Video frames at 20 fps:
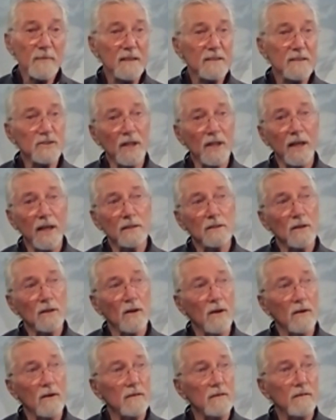sat
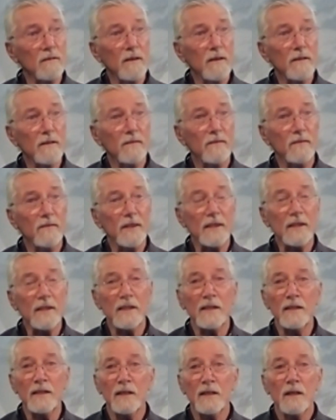on
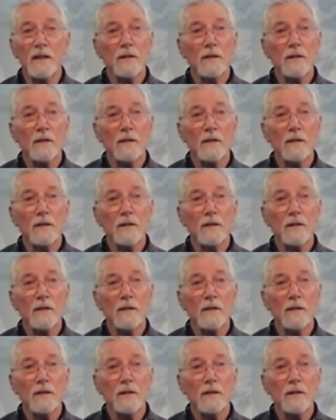the